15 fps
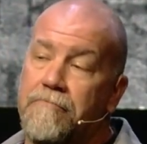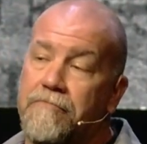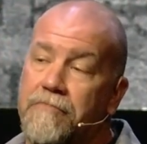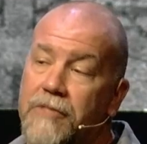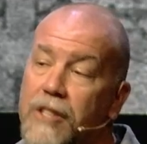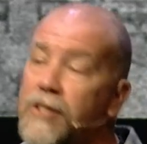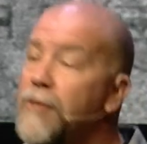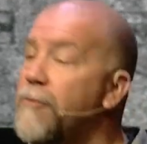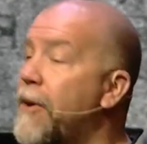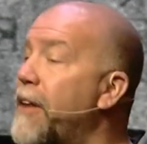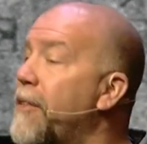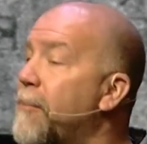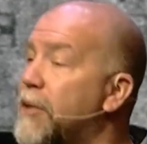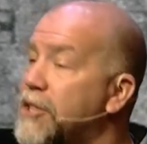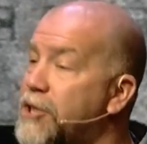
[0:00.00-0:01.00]
just invite
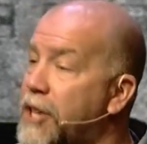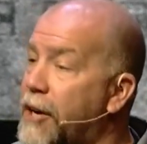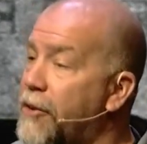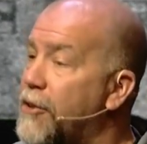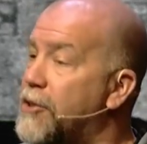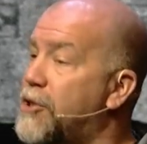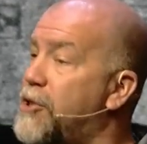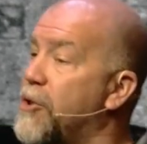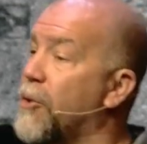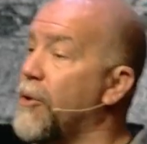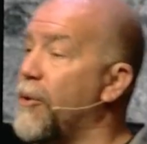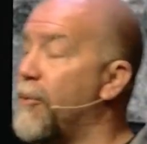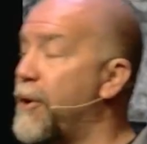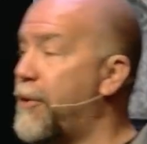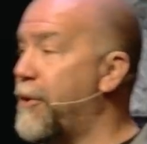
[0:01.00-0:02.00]
them to share their story
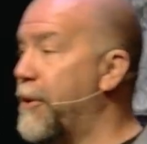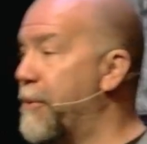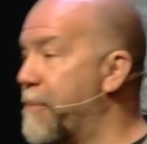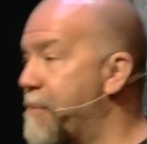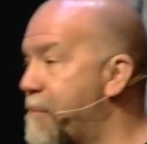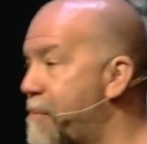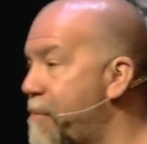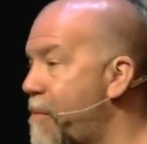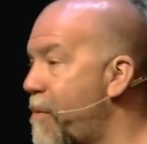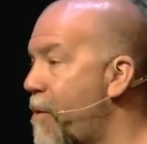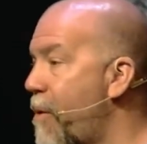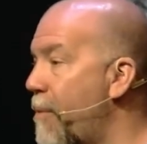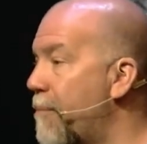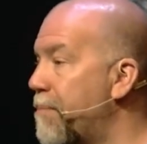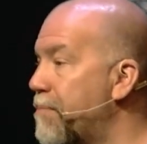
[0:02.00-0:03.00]
with you.
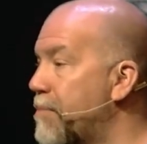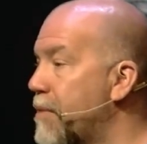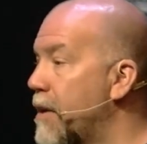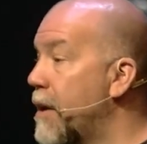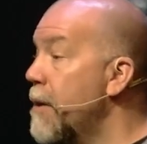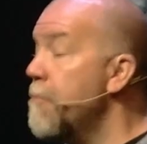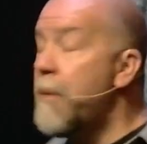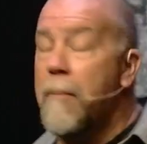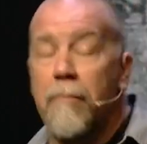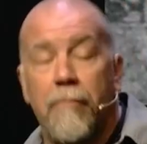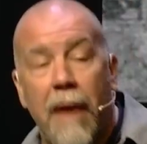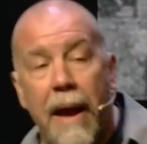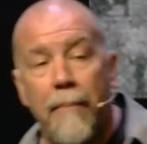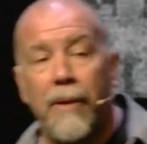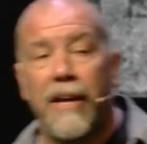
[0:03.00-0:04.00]

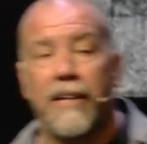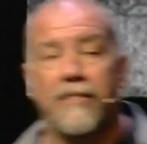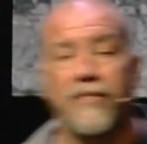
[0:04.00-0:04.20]
Maybe it's